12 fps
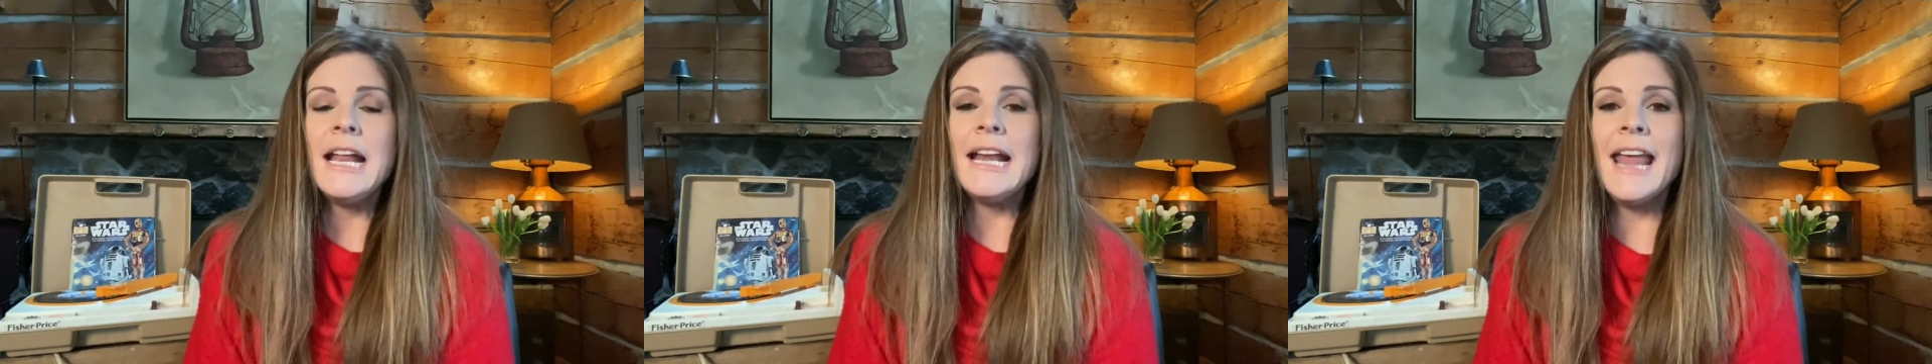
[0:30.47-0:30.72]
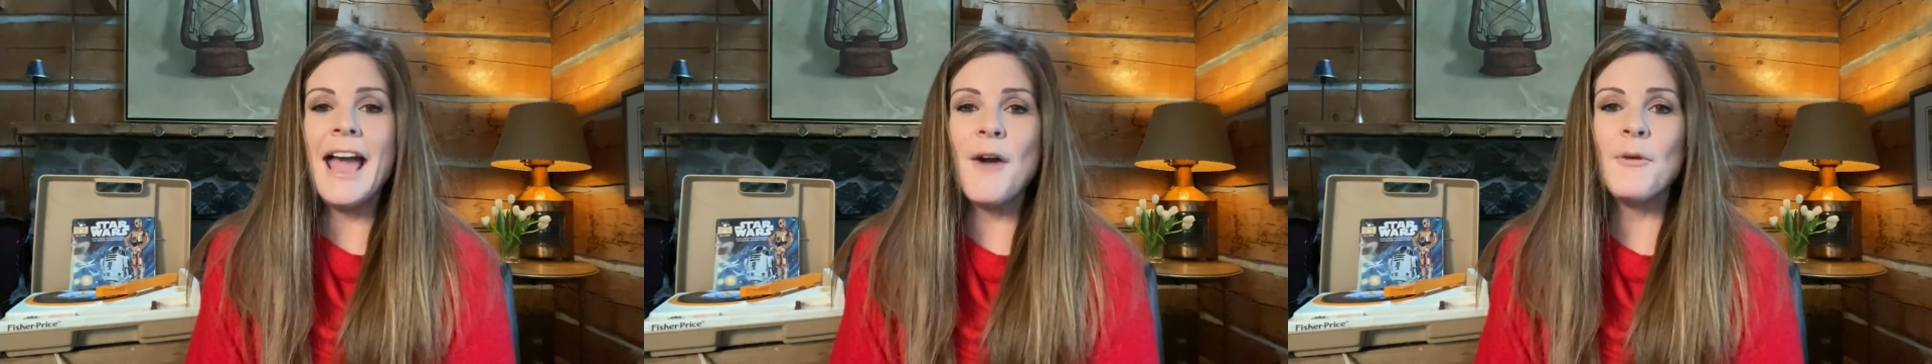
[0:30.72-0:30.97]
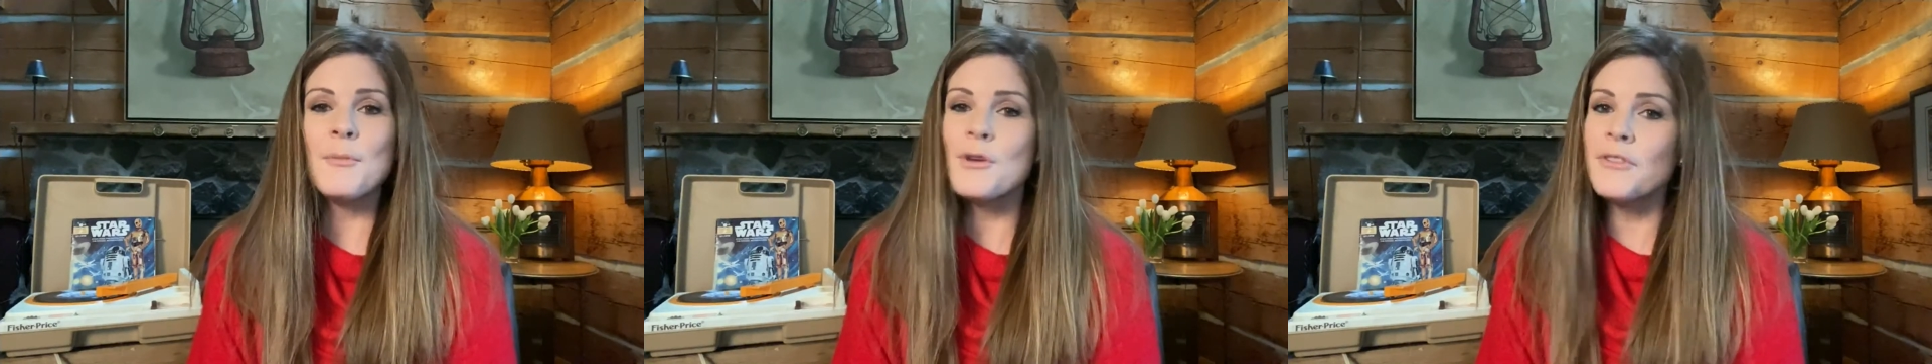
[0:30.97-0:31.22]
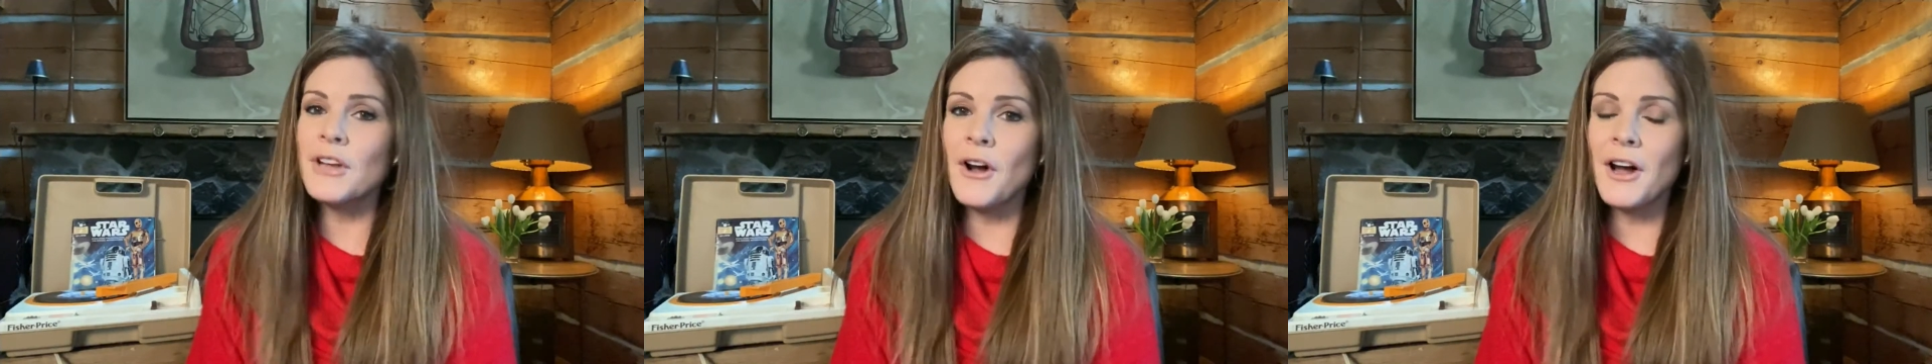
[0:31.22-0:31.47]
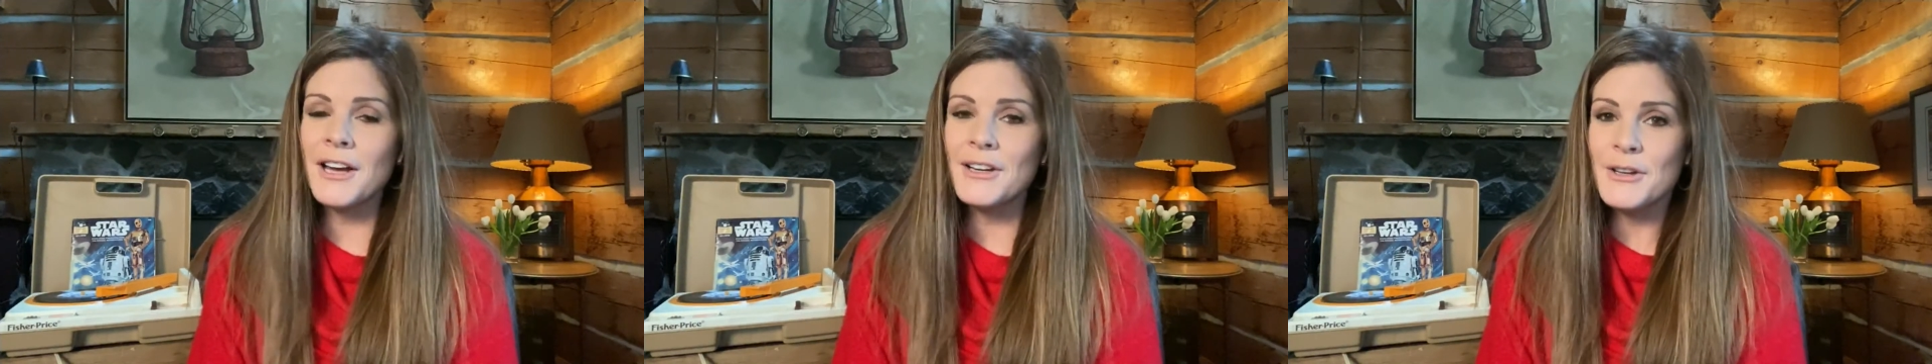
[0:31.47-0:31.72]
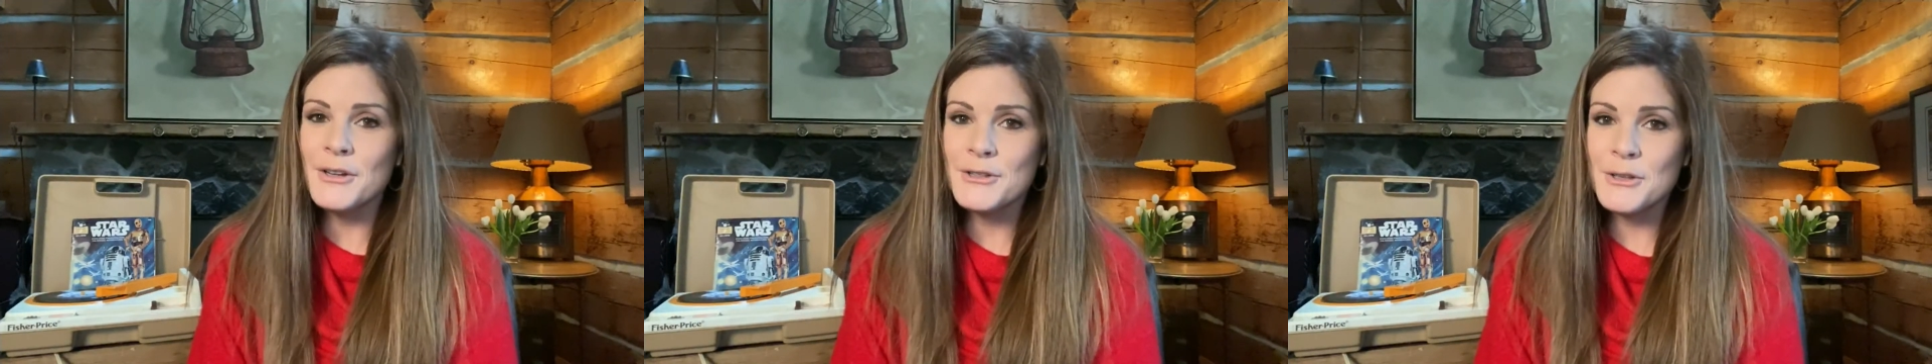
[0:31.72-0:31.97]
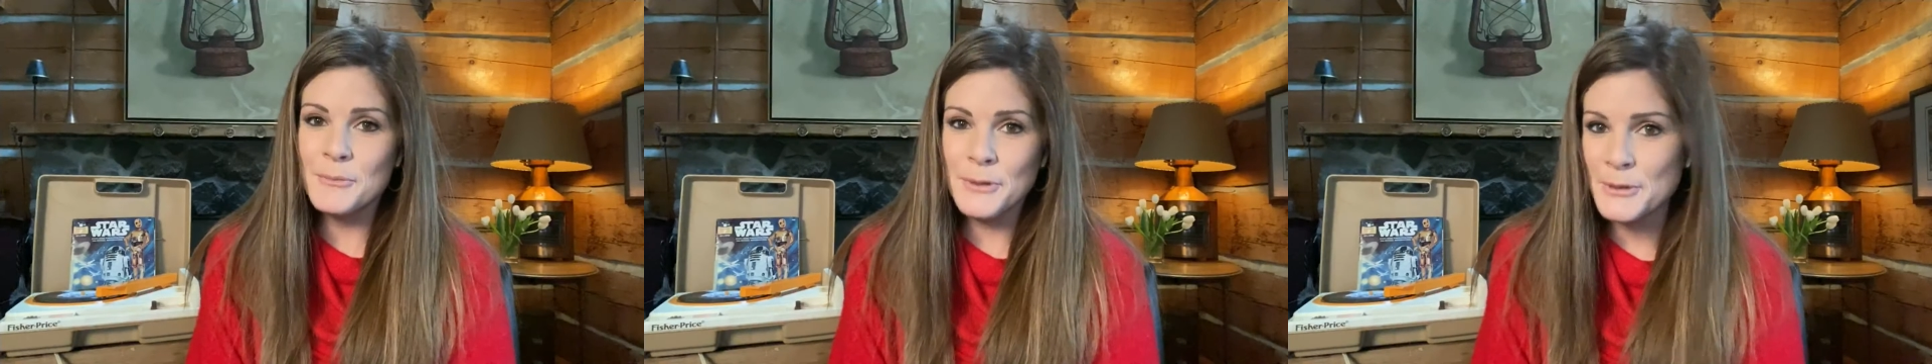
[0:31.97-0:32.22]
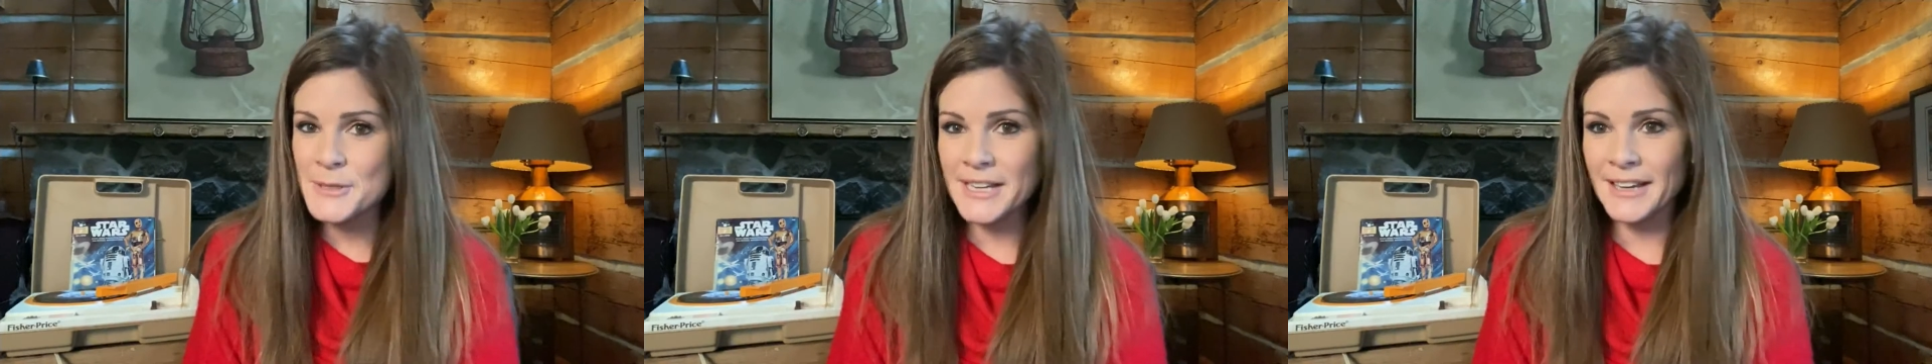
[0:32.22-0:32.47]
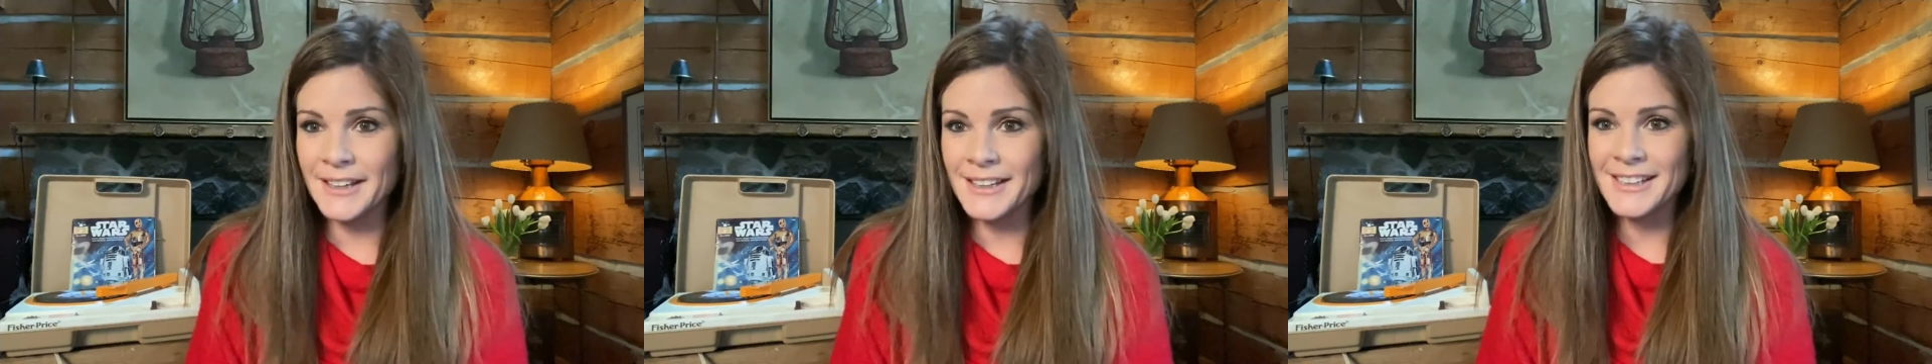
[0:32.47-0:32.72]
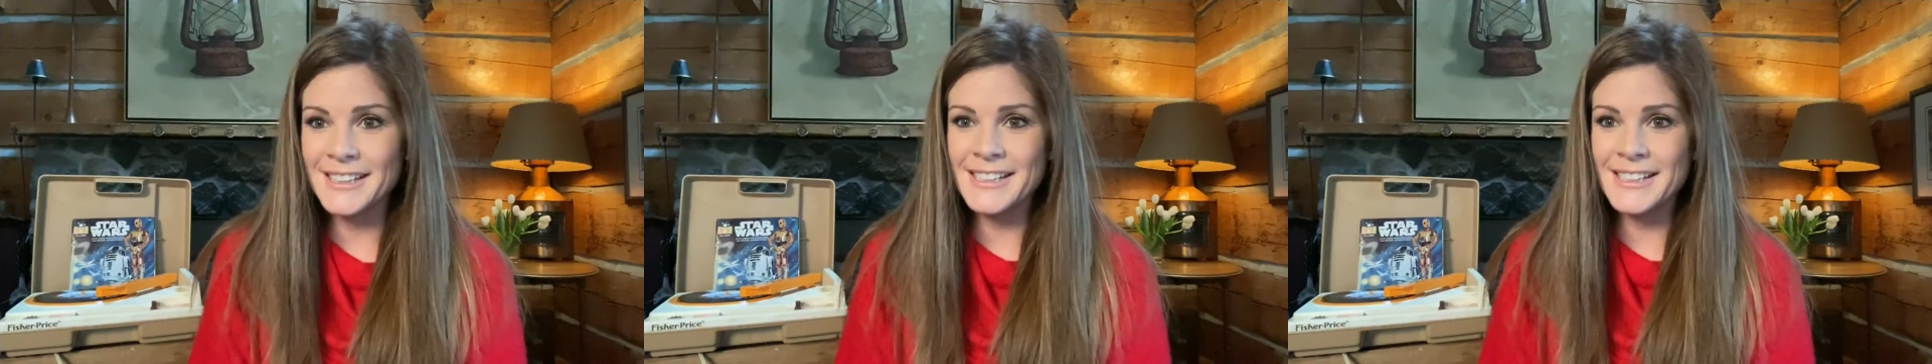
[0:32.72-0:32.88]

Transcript: Now we're moving on to music.